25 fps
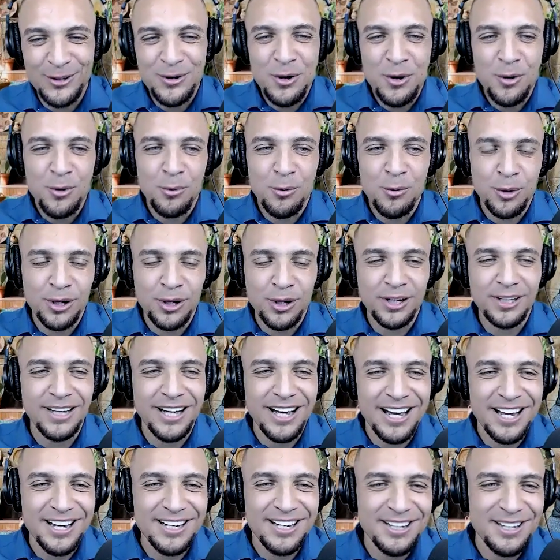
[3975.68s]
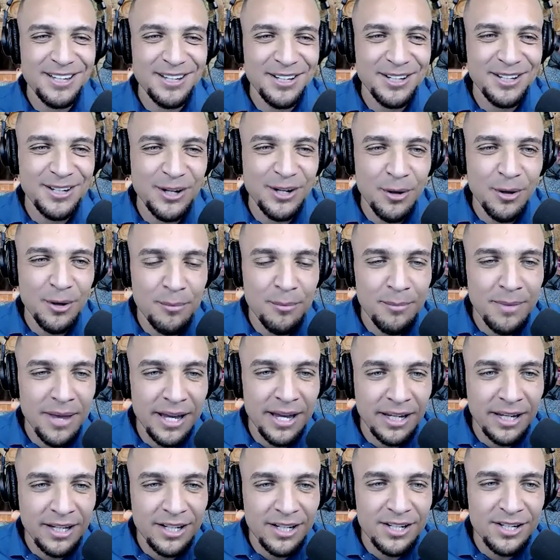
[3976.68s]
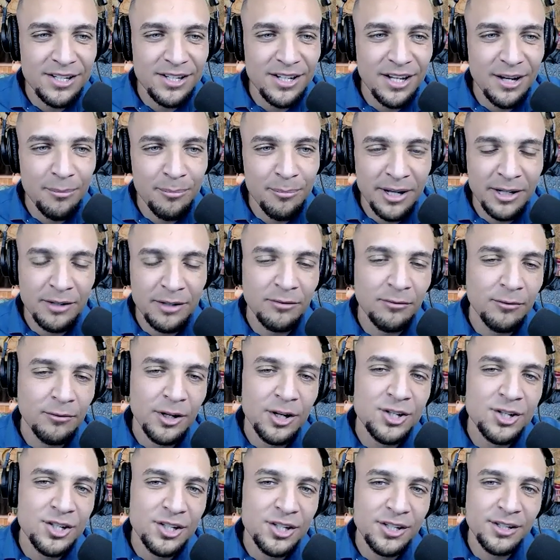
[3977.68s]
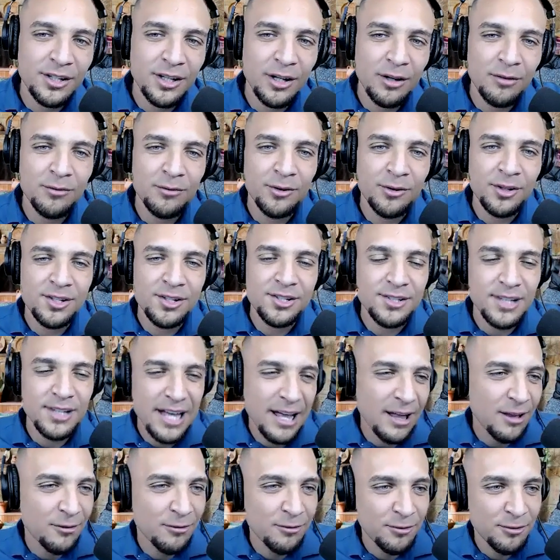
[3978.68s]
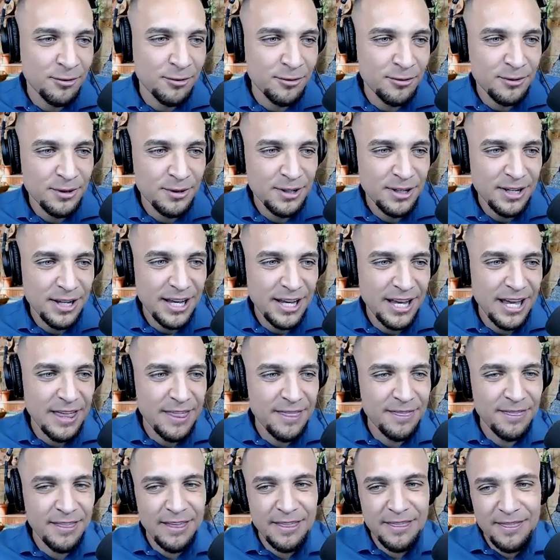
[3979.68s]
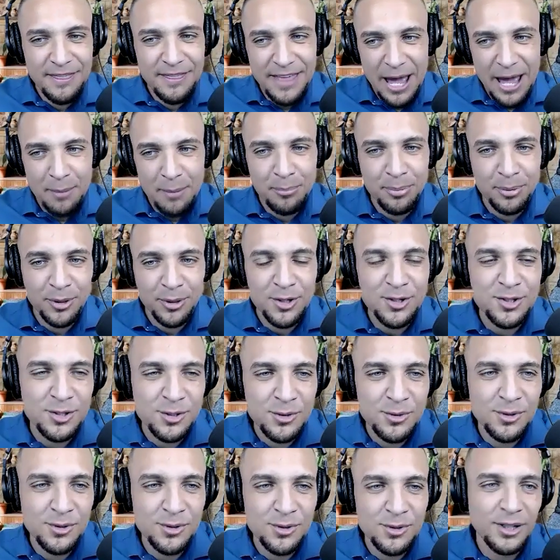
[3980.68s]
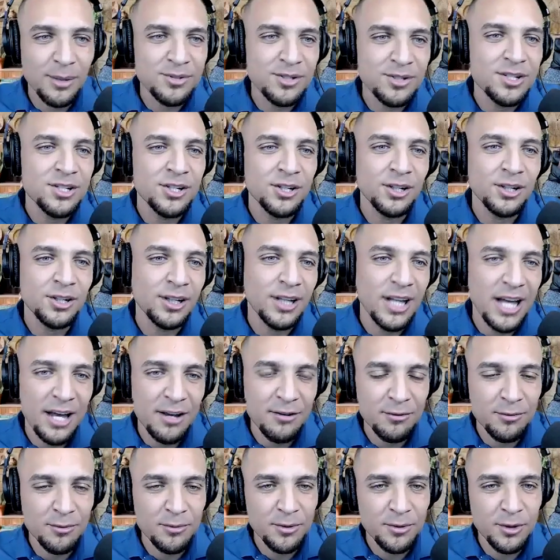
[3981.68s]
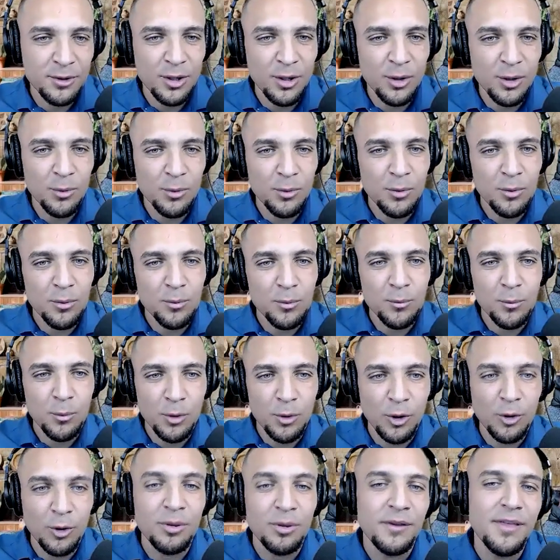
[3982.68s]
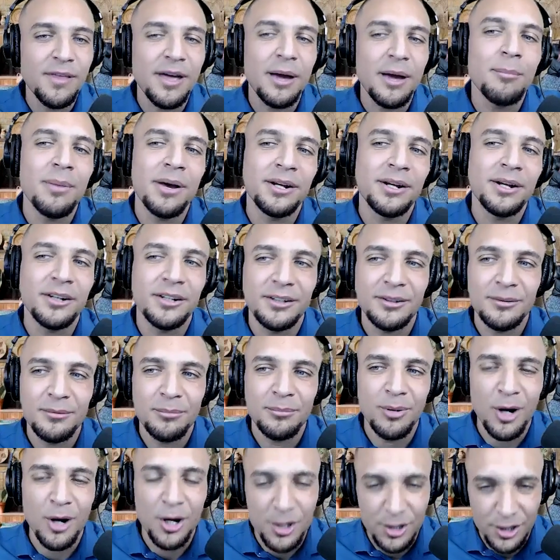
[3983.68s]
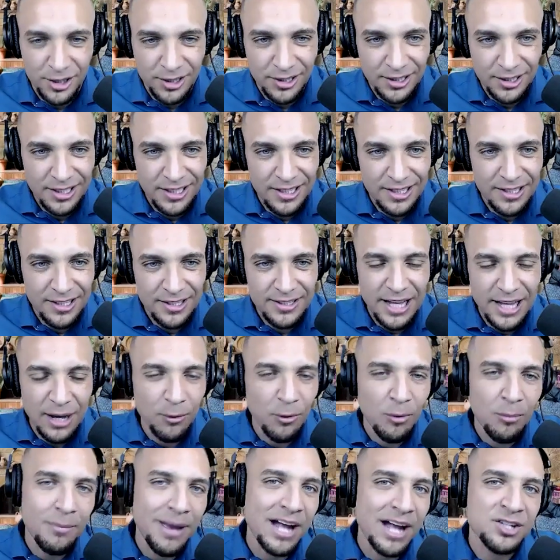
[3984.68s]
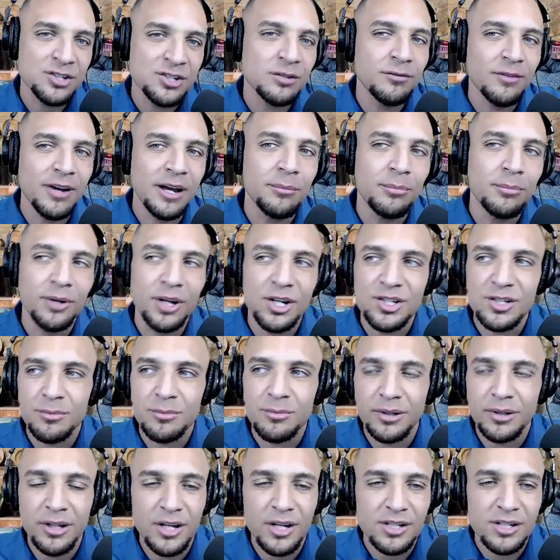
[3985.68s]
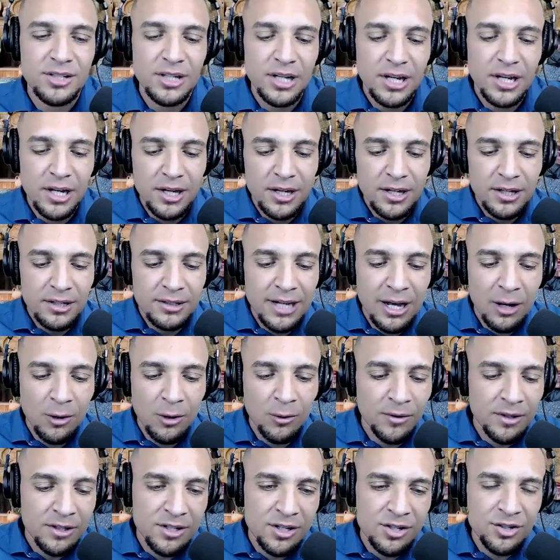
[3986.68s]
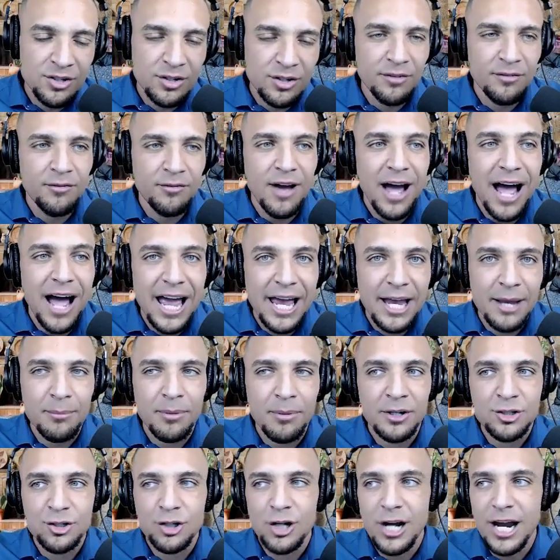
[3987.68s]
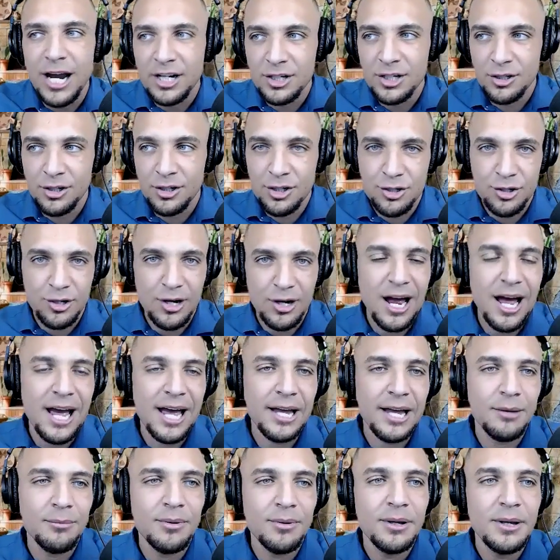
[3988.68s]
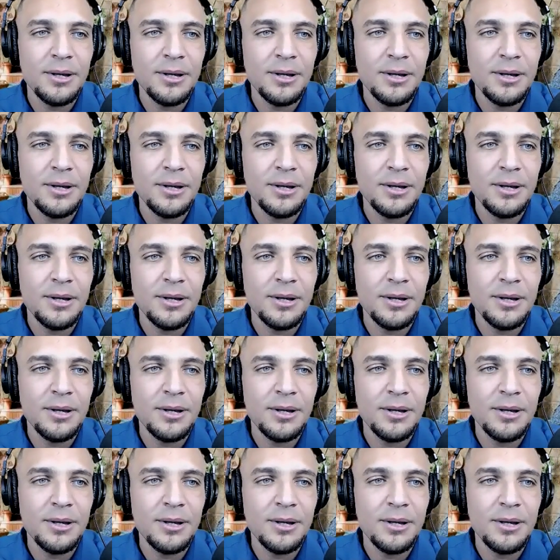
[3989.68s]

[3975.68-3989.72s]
work on, making a better version of yourself. And then that person who comes into your life, will be that better partner that will match your vibration. Because not only does your vibe attract your tribe,